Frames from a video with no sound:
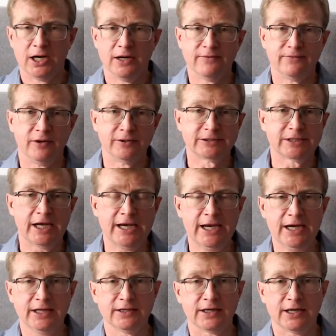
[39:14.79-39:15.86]
folks.
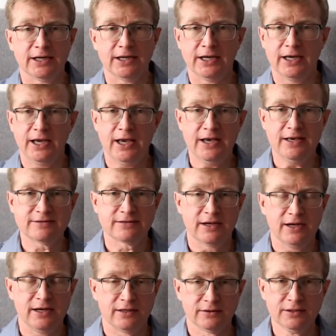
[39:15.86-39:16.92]
And as
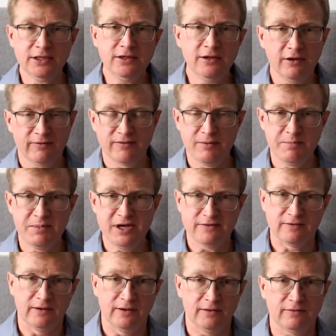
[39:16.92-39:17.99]
a leader of the
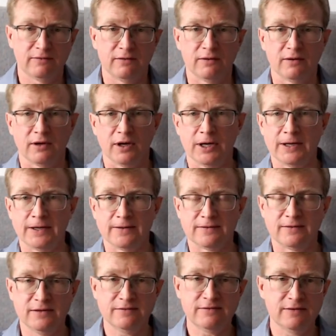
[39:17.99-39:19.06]
business,
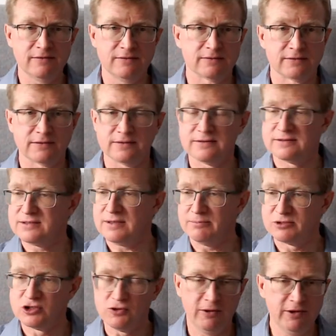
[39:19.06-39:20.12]
this is some
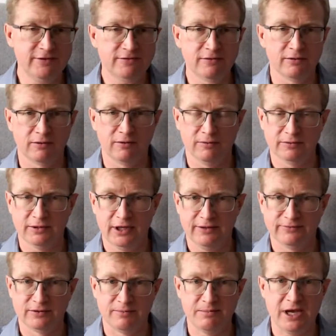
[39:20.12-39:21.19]
choice you're going to
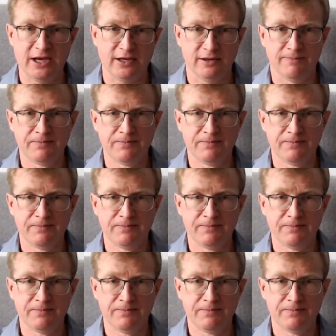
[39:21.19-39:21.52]
have to make.